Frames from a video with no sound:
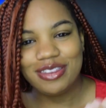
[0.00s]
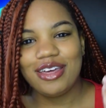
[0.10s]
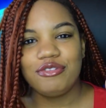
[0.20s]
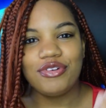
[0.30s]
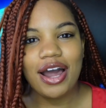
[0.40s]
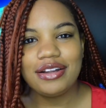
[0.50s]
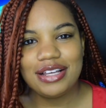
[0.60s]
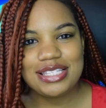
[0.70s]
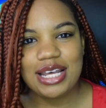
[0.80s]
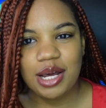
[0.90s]
They
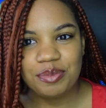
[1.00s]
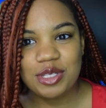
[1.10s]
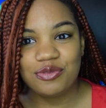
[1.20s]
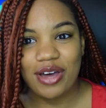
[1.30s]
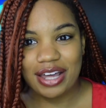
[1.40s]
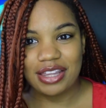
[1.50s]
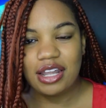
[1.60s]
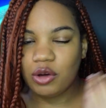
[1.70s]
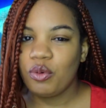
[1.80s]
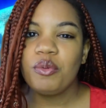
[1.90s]
finally set up this fact
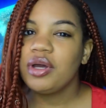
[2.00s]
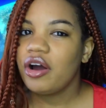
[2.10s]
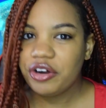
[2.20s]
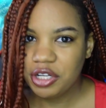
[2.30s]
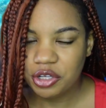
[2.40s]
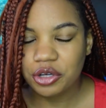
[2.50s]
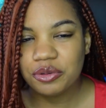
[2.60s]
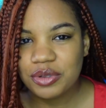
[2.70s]
that like what we already knew